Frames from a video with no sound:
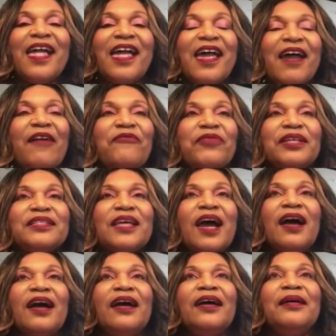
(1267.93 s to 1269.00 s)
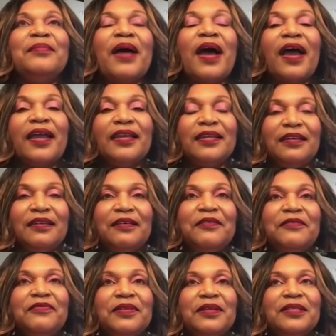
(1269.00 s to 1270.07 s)
Every time I
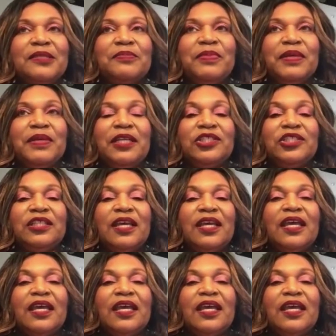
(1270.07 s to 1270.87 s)
give a speech,